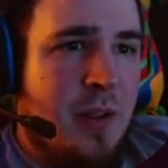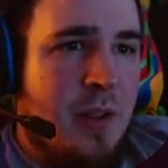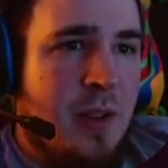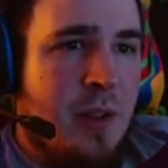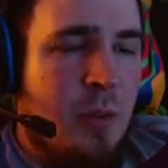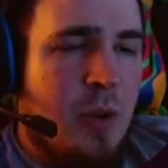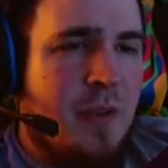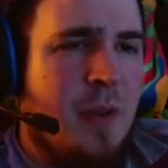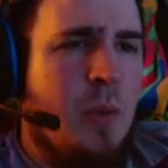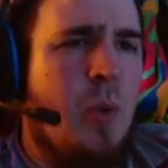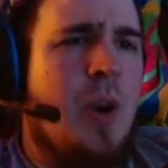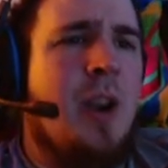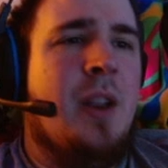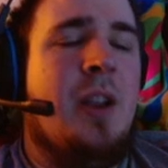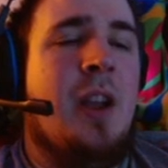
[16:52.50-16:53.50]
What if I wanted
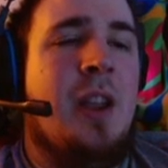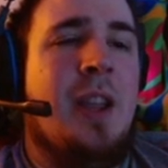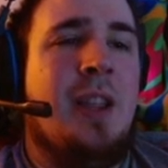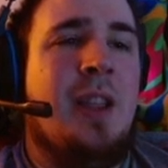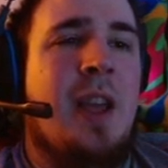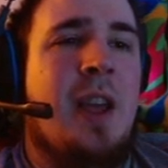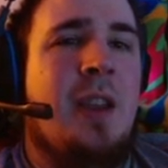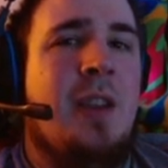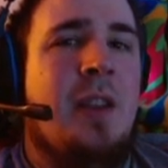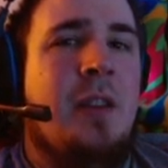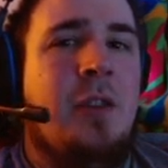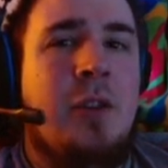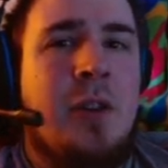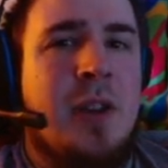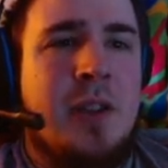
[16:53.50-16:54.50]
it cut like that?
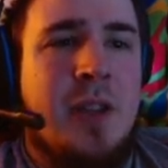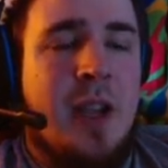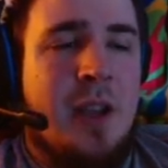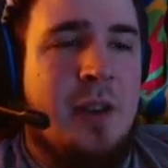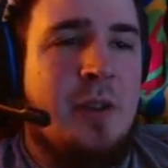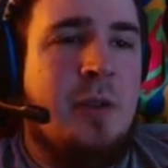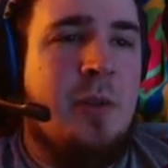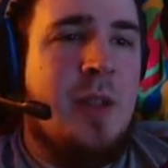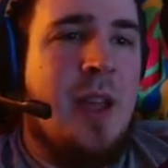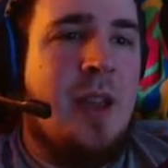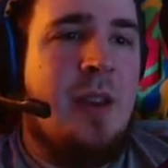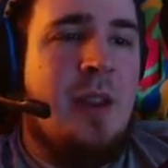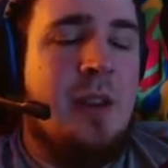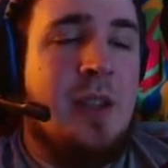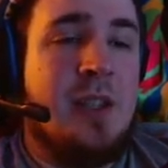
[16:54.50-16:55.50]
Unity is not gonna do that
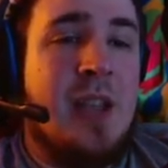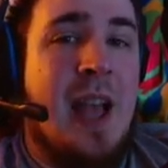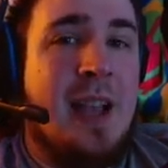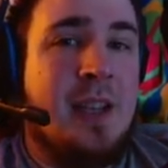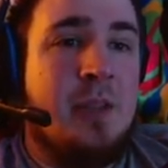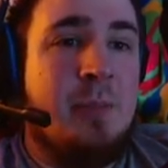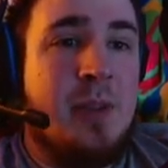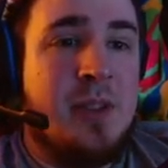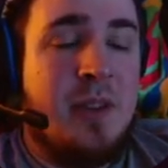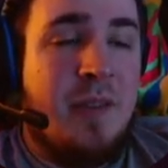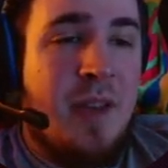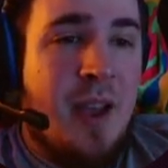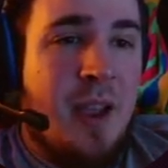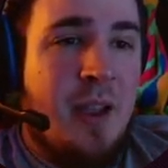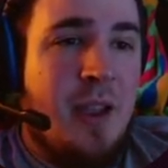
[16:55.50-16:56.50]
unless I
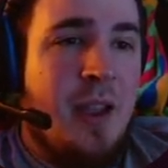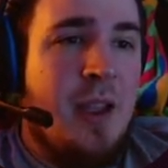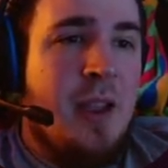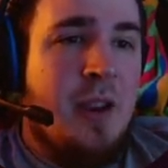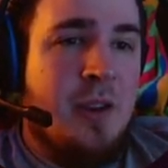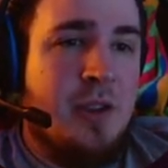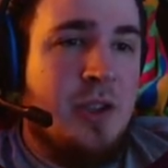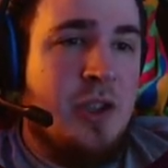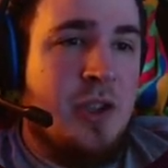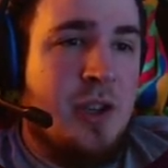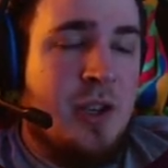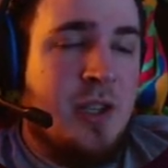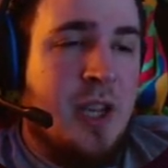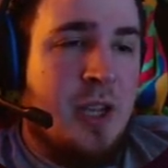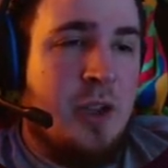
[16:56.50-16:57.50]
specify, because it's just gonna
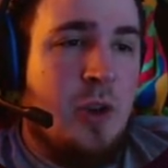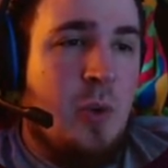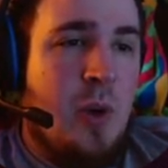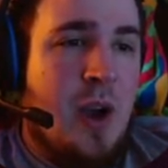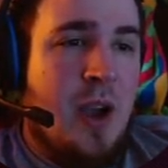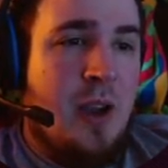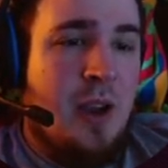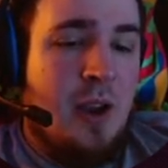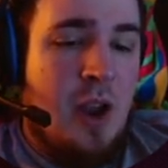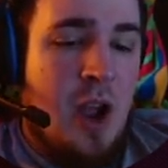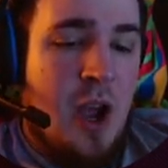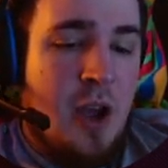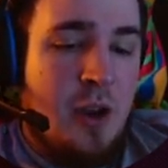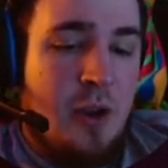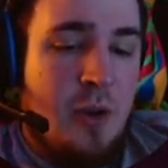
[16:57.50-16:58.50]
take the quad and
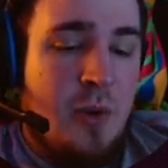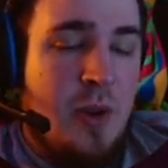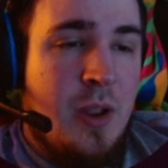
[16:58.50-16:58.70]
auto,